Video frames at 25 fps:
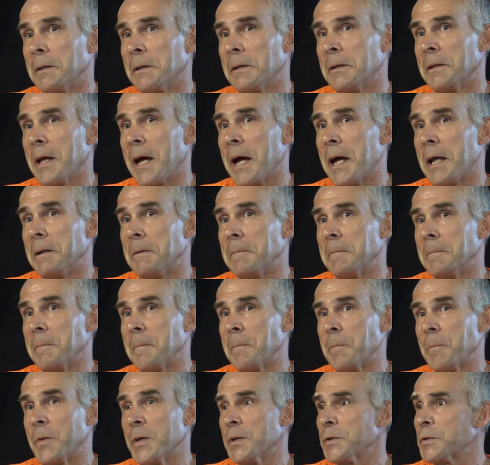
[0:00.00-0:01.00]
that
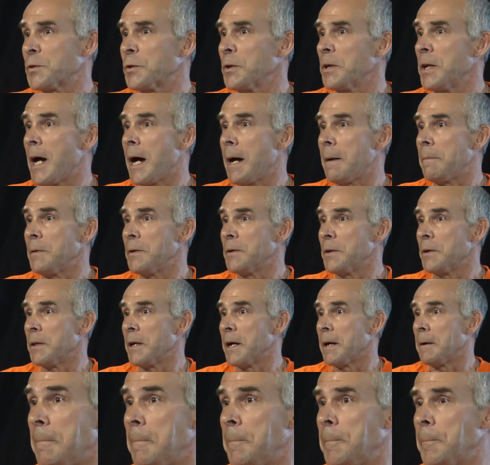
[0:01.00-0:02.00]
this could happen to
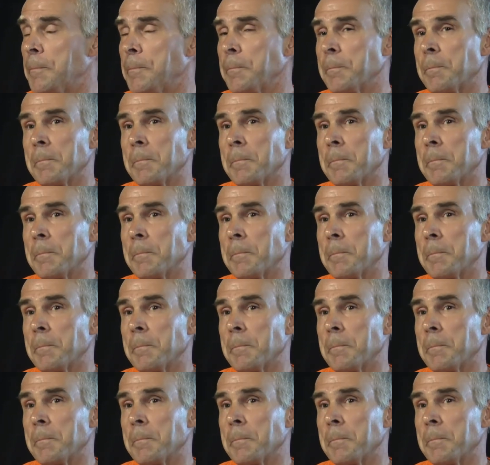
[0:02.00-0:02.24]
them.